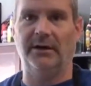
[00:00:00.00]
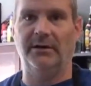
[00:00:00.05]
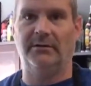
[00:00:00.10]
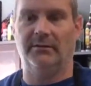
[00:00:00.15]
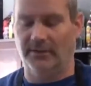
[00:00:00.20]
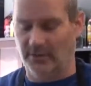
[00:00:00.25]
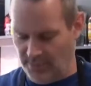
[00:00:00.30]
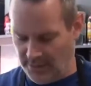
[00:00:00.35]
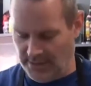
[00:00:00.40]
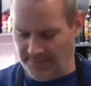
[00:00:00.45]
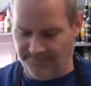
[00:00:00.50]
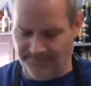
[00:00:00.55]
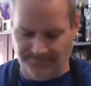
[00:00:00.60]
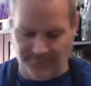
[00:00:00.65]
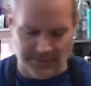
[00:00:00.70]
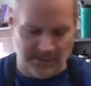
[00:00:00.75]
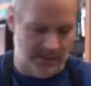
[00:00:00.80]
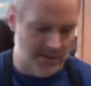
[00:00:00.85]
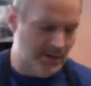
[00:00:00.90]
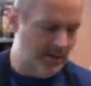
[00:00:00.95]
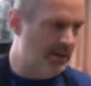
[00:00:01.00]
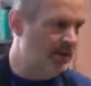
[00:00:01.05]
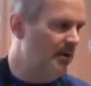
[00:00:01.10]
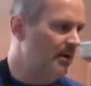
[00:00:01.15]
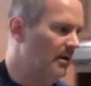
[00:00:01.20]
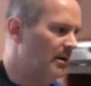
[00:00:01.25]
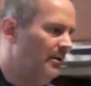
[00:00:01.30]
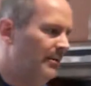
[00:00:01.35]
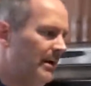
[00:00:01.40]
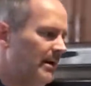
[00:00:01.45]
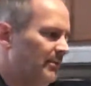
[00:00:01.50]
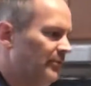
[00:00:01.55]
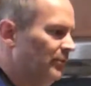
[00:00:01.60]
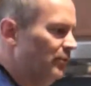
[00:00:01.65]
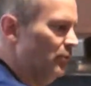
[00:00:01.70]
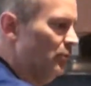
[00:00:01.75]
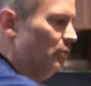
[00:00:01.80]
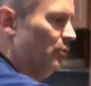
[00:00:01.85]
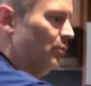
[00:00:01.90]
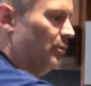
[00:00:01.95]
Right? Okay. All right,
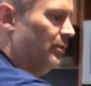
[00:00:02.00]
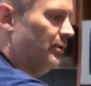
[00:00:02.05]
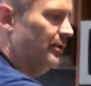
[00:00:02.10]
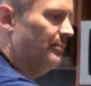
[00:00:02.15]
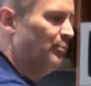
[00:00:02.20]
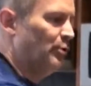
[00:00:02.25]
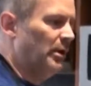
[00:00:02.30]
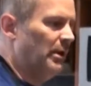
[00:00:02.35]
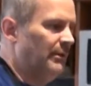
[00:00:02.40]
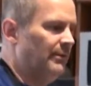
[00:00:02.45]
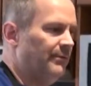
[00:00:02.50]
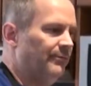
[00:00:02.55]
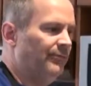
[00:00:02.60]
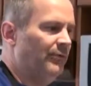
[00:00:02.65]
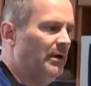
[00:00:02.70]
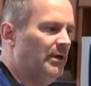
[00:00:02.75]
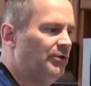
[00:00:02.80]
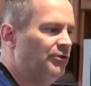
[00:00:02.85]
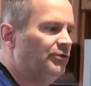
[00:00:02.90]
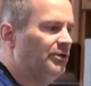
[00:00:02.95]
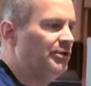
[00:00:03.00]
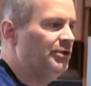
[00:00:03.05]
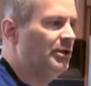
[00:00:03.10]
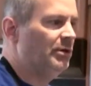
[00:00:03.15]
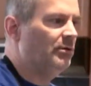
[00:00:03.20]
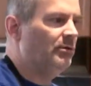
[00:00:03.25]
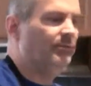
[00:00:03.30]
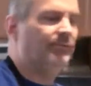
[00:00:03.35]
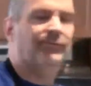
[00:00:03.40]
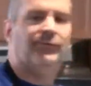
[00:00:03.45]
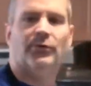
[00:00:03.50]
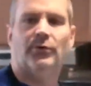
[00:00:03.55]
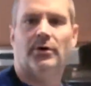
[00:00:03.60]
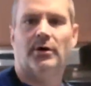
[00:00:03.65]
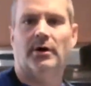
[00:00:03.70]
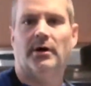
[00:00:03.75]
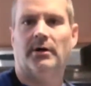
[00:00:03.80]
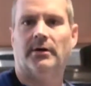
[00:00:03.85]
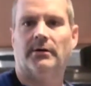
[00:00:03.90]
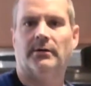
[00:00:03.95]
so we're gonna put it in the fridge to chill
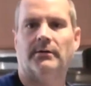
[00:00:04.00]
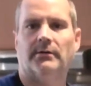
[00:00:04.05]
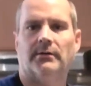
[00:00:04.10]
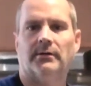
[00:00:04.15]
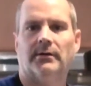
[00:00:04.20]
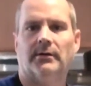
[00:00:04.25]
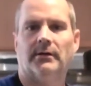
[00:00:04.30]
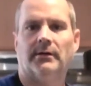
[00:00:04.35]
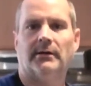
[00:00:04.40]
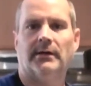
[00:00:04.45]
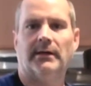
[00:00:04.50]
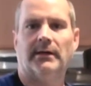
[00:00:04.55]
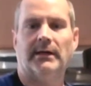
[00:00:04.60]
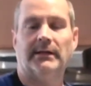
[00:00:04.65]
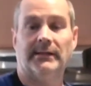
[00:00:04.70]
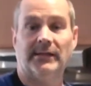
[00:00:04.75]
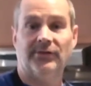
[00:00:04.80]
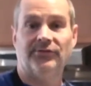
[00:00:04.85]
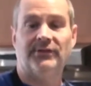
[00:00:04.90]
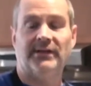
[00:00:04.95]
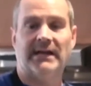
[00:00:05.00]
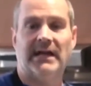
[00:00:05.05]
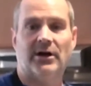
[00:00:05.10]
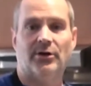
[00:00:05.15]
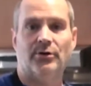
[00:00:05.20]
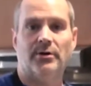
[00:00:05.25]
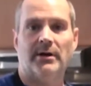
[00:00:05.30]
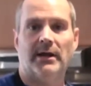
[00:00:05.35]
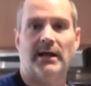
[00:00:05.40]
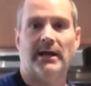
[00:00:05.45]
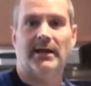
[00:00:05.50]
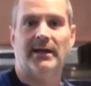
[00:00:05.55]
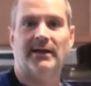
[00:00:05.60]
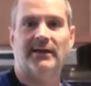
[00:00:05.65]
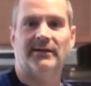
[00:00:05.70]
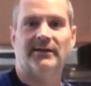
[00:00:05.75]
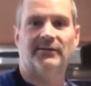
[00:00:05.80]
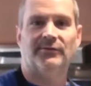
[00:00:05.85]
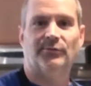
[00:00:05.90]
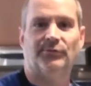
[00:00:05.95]
for at least an hour,
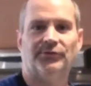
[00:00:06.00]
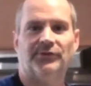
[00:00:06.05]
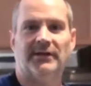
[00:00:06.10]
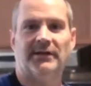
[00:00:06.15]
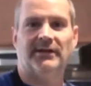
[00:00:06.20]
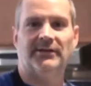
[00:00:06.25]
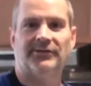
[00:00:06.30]
and we'll see you in a